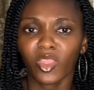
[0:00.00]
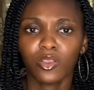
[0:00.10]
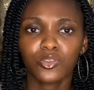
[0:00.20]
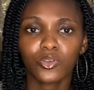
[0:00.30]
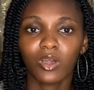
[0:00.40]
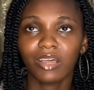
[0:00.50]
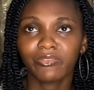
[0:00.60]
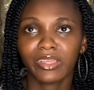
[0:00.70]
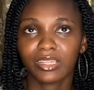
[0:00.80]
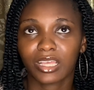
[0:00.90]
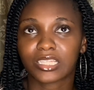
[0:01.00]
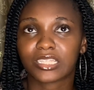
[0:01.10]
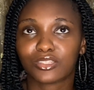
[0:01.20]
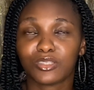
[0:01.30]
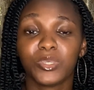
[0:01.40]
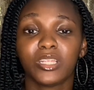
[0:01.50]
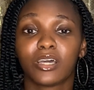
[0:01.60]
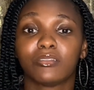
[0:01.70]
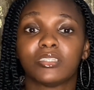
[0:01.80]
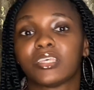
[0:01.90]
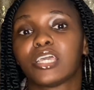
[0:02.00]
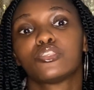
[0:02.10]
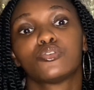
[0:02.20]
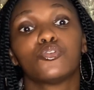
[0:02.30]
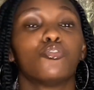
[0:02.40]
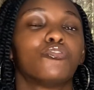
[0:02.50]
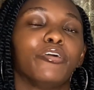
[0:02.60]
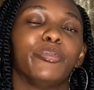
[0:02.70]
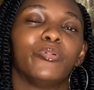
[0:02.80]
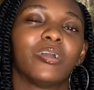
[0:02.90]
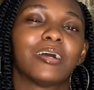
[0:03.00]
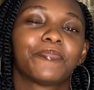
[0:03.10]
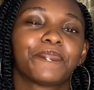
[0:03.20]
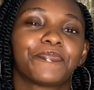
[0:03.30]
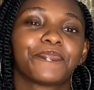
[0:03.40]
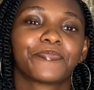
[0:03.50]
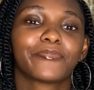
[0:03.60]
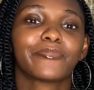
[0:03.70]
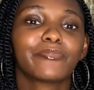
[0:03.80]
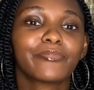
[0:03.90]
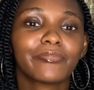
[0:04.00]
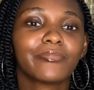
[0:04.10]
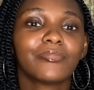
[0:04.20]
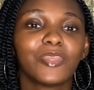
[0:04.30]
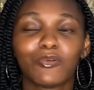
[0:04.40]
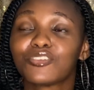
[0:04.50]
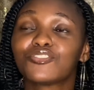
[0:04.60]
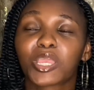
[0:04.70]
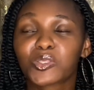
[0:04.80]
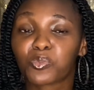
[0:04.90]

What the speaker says: So after that, Timini now decides to go for Ebuka. He was trying to